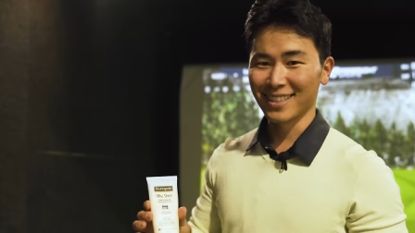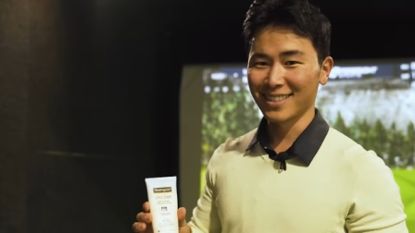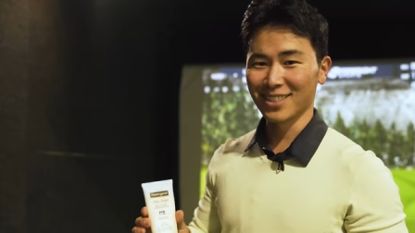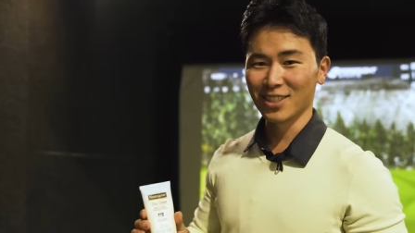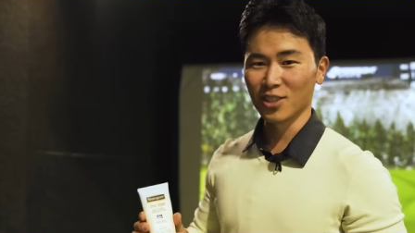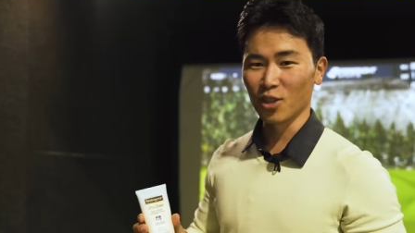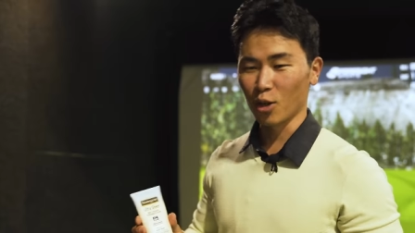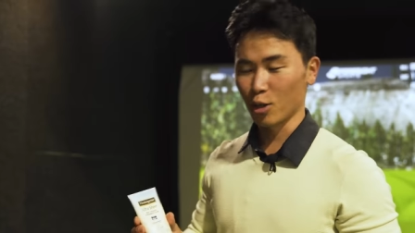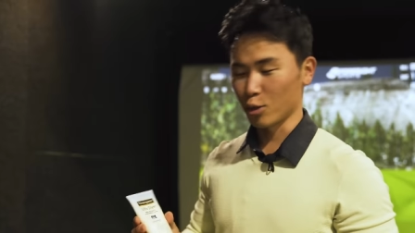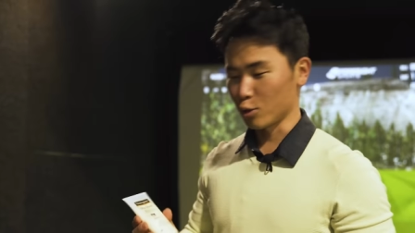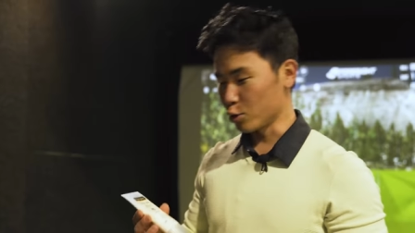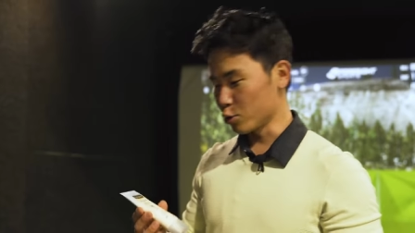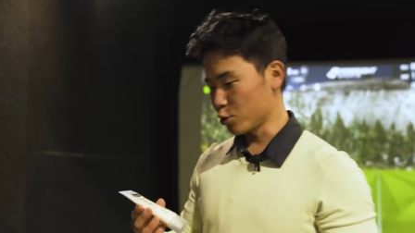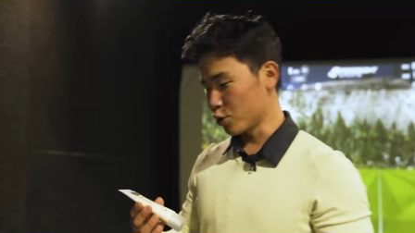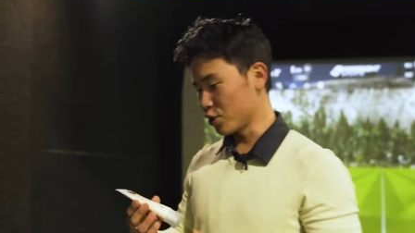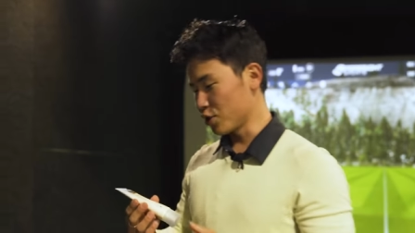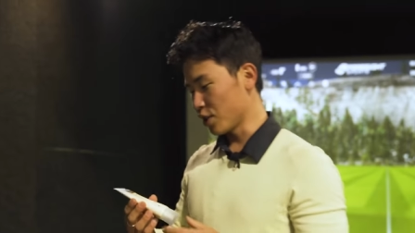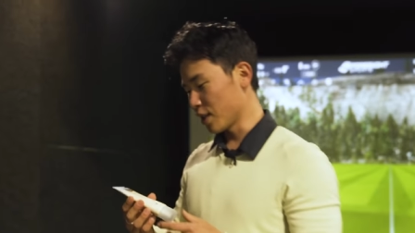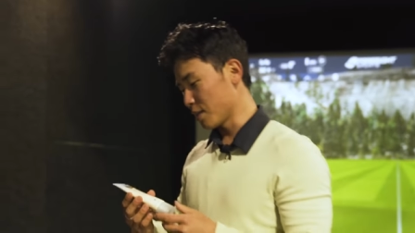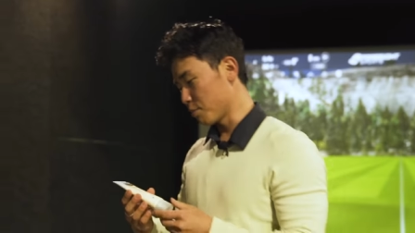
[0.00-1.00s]
This is not a
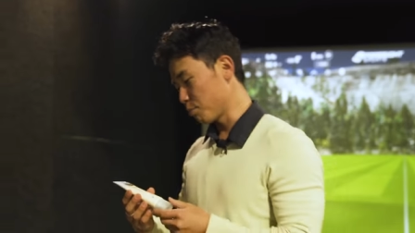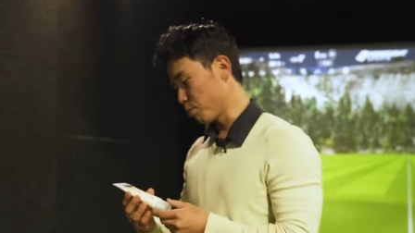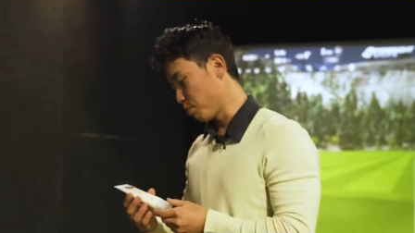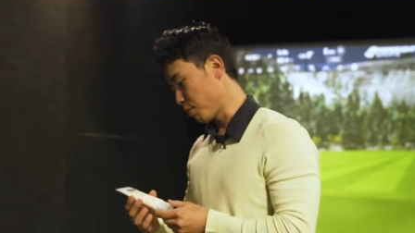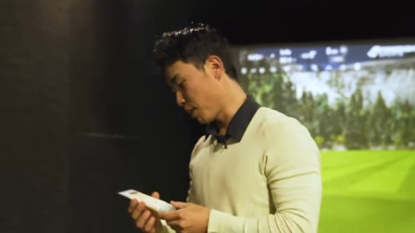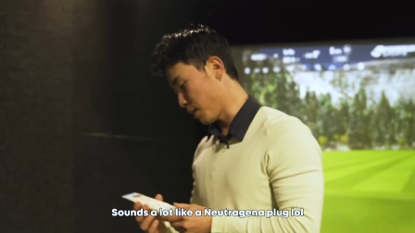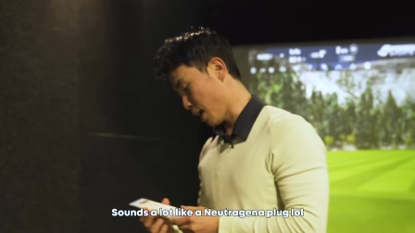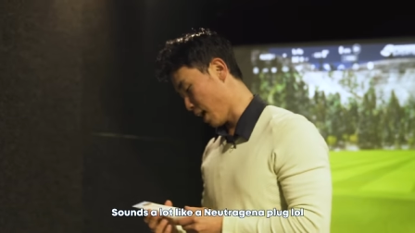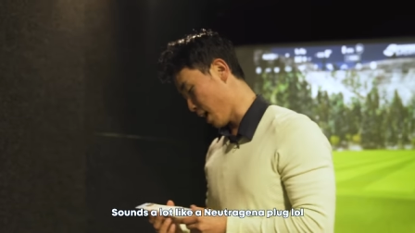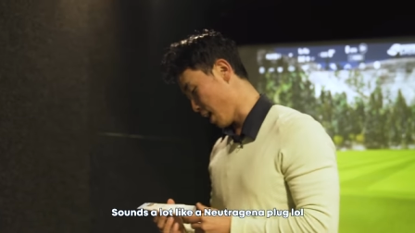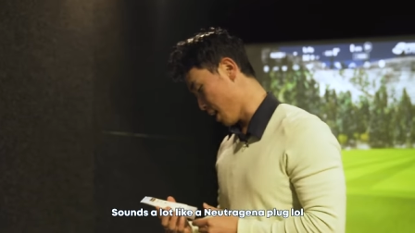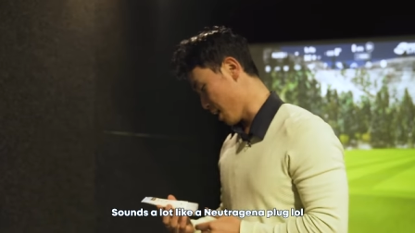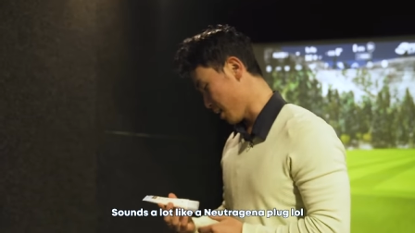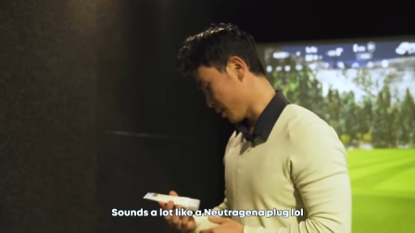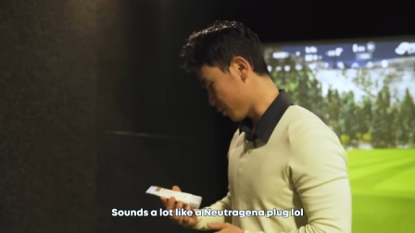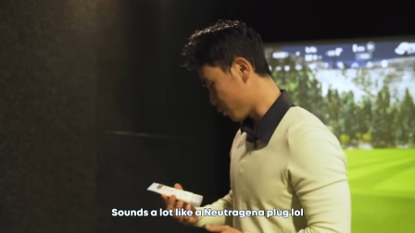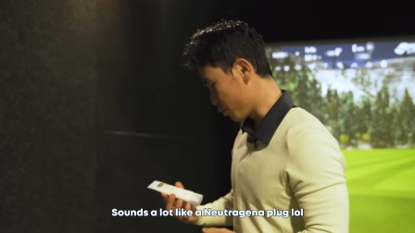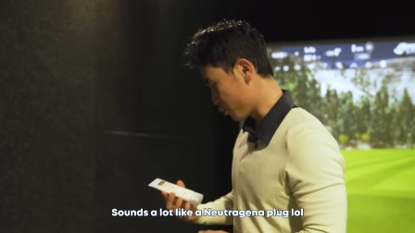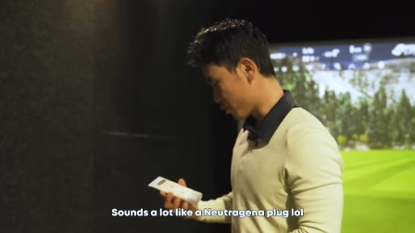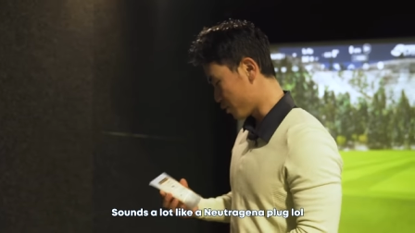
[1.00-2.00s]
Neutrogena, pl uh,
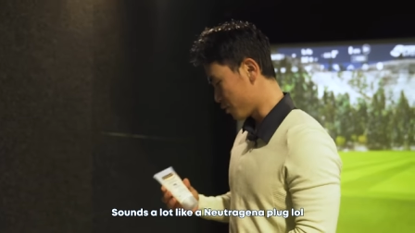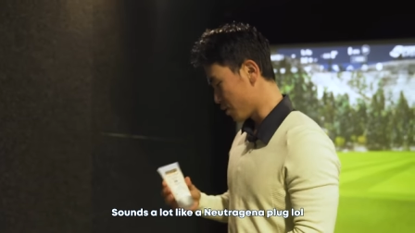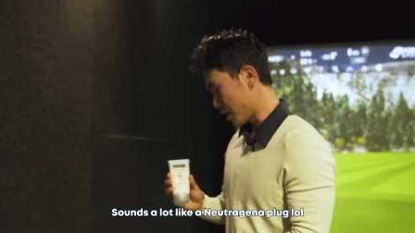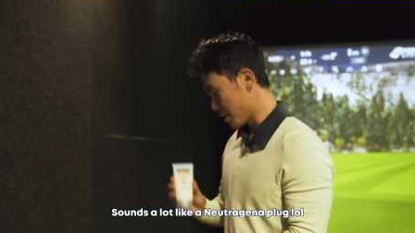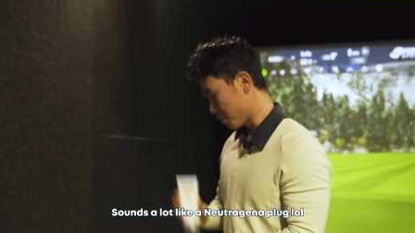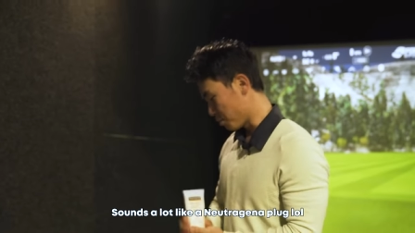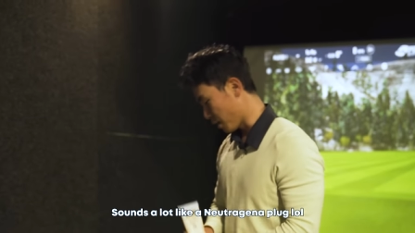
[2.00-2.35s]
Neutrogena